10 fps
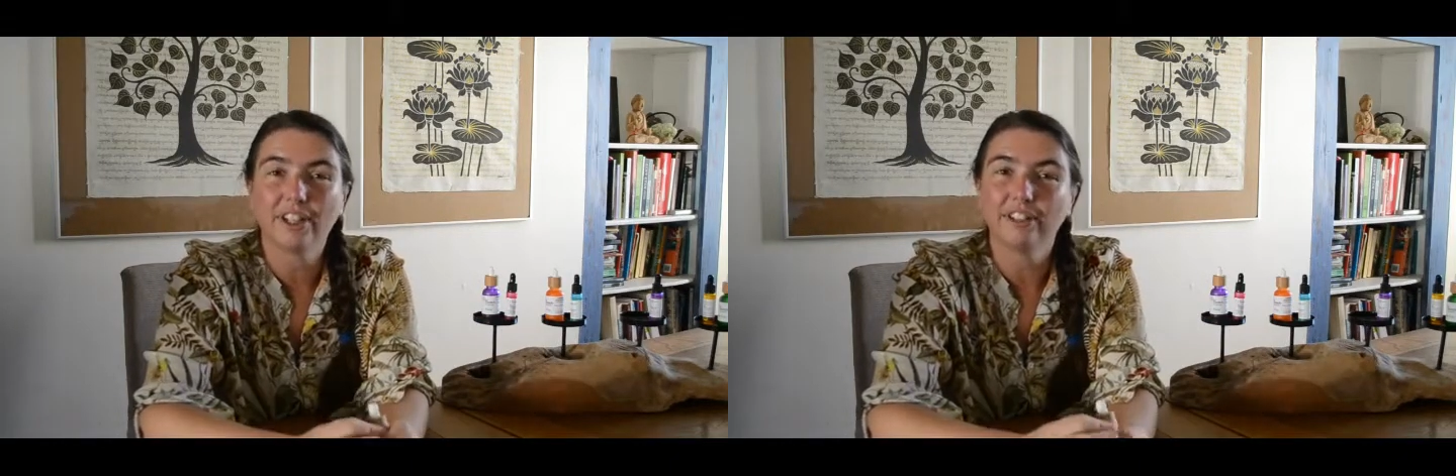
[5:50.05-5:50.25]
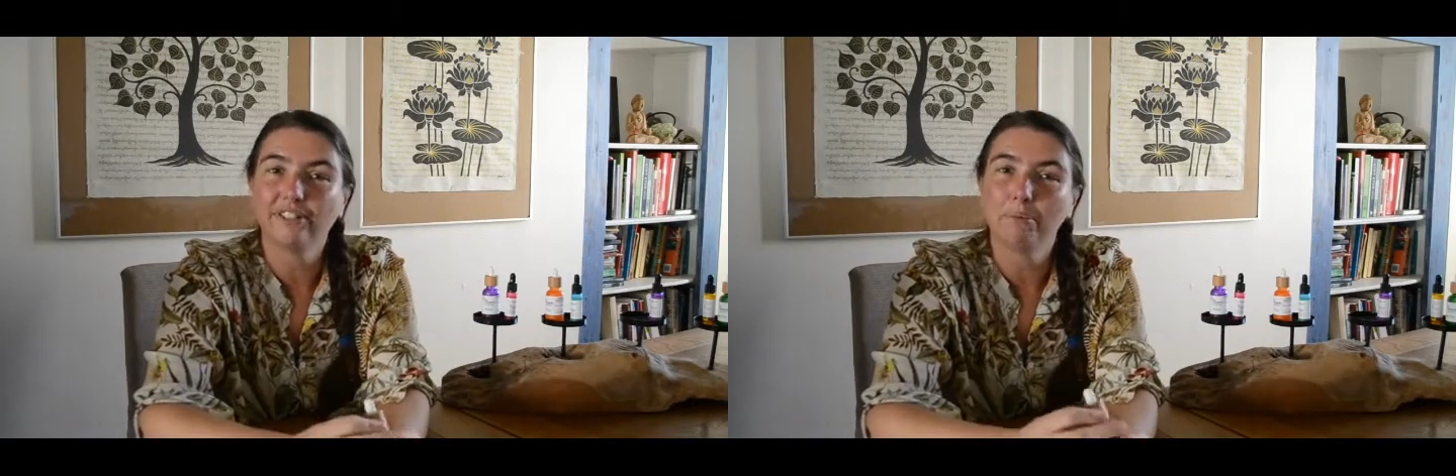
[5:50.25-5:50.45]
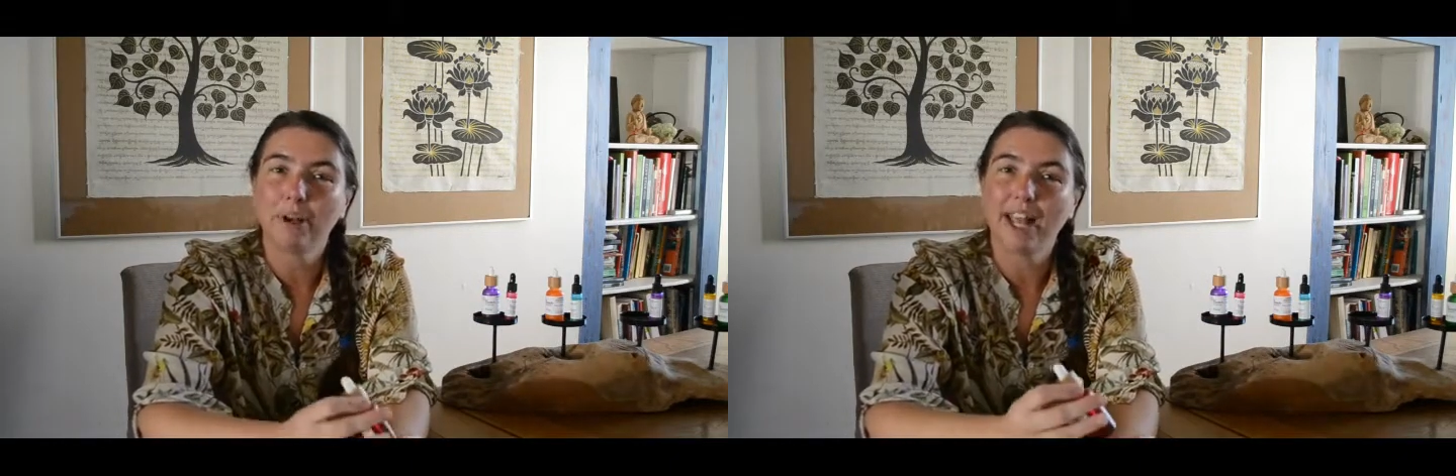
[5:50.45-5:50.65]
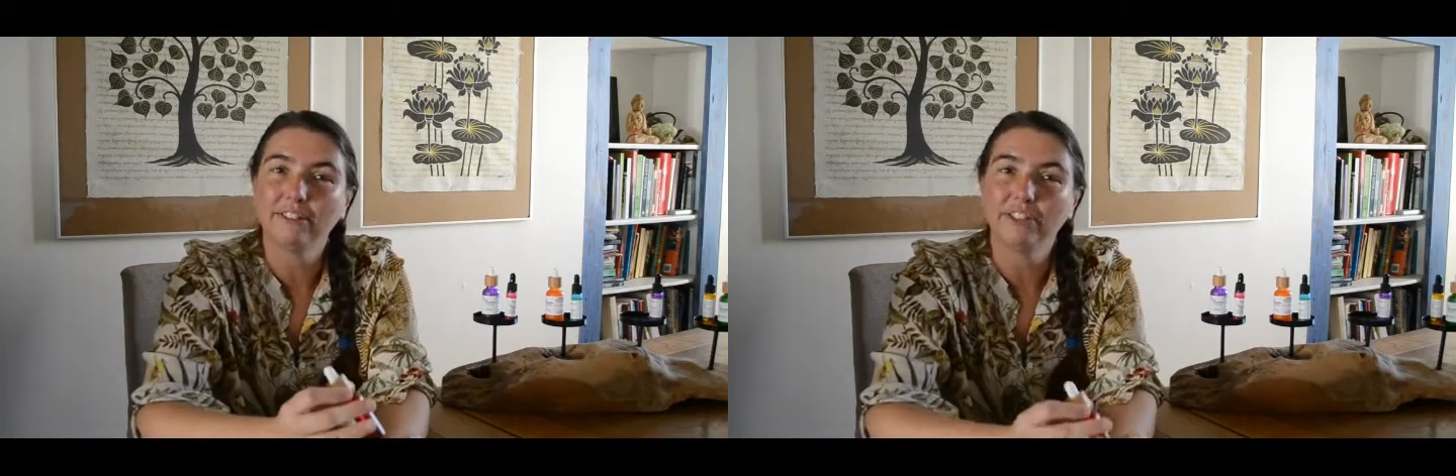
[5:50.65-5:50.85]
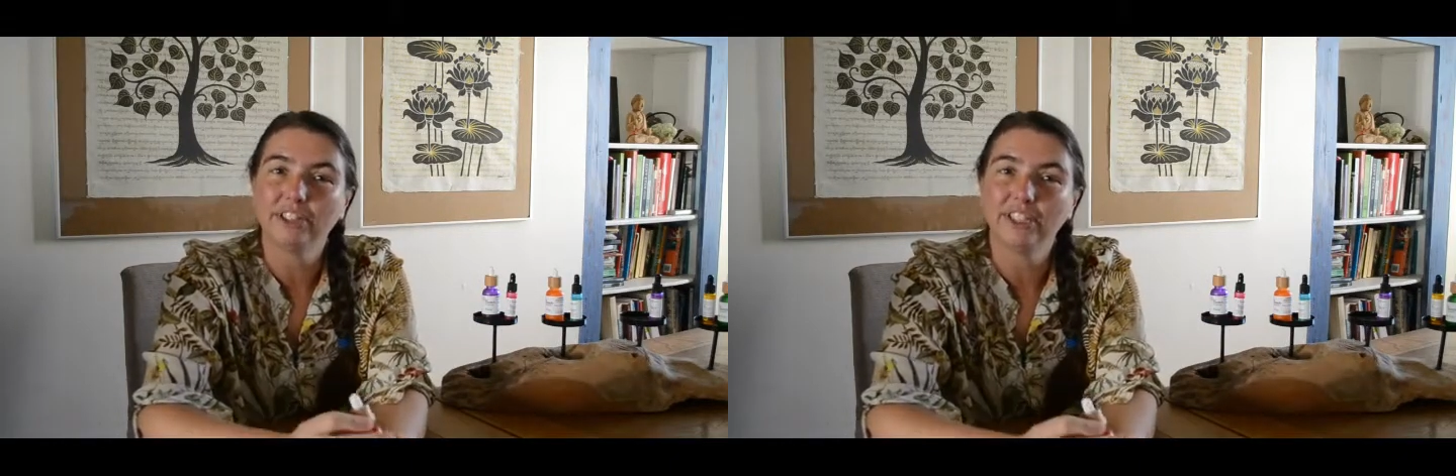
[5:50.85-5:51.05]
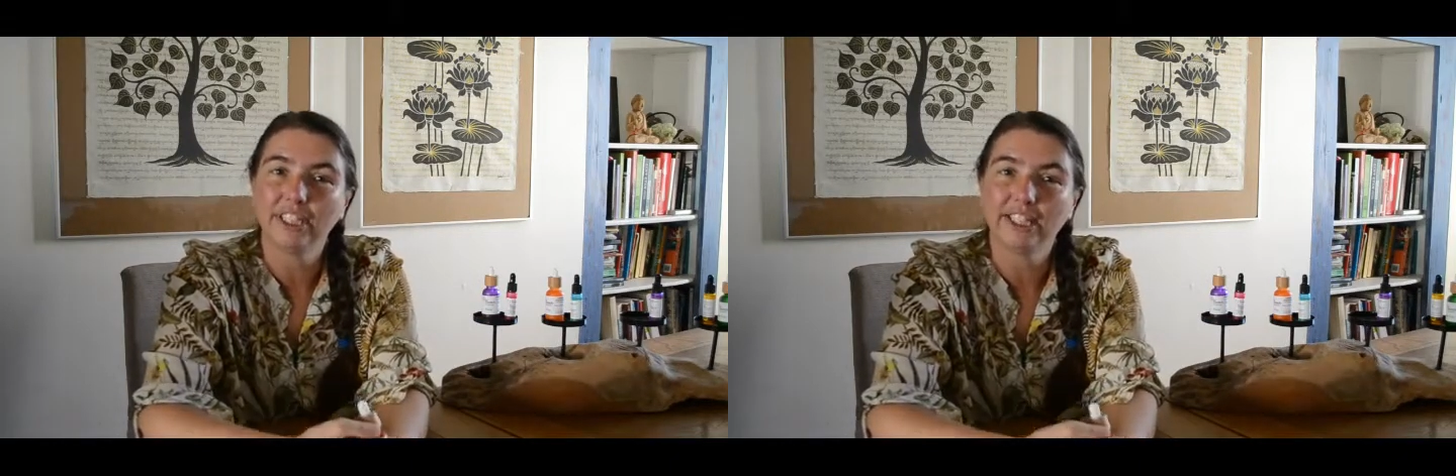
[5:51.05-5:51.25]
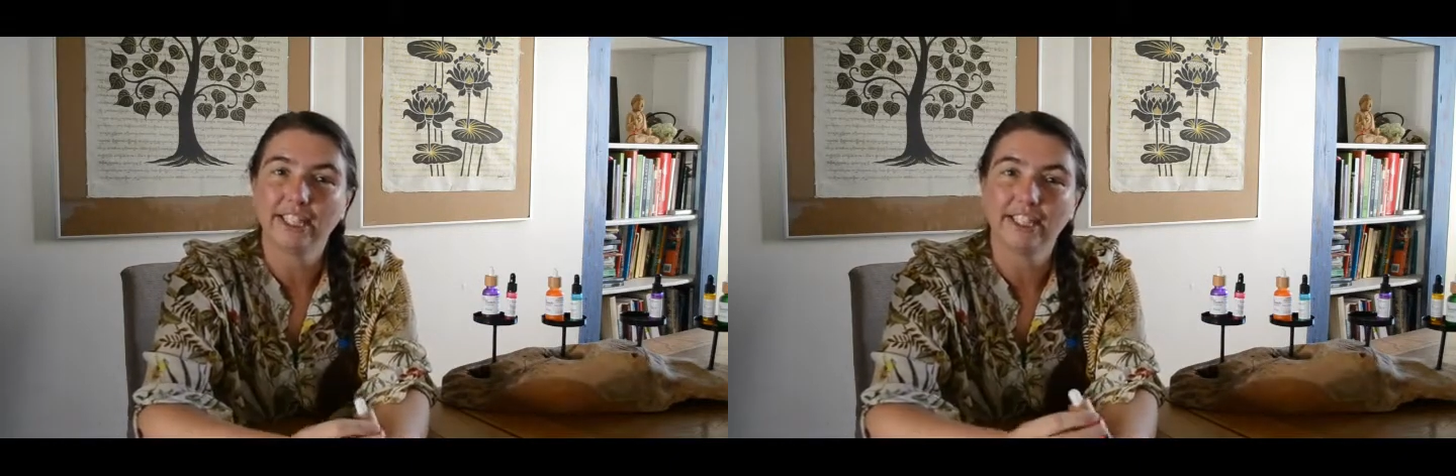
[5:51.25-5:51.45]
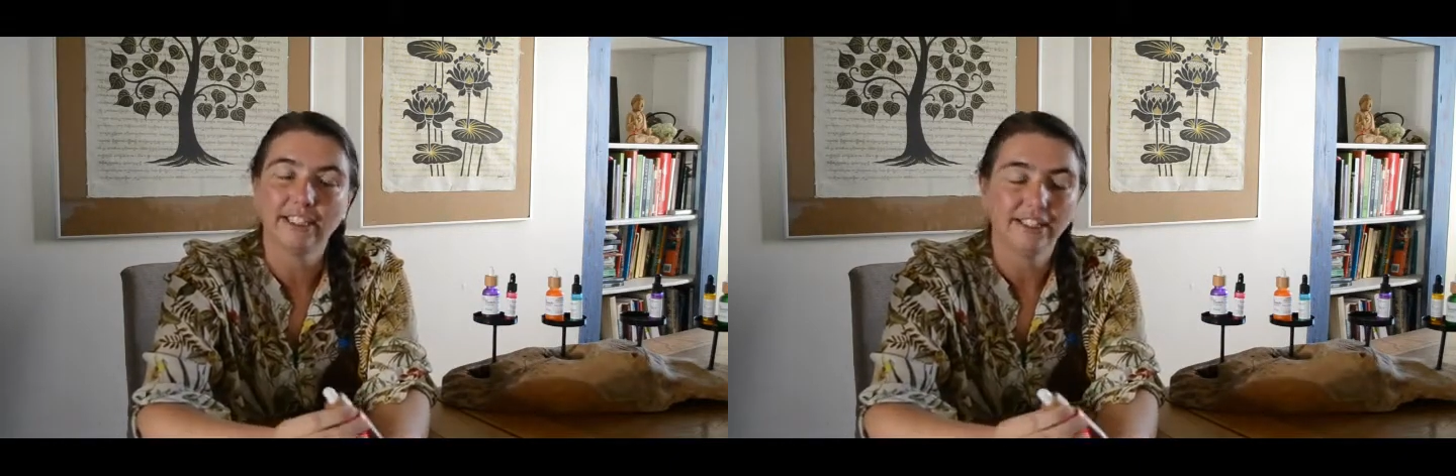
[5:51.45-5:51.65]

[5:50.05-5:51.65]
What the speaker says: of the plant which is in here,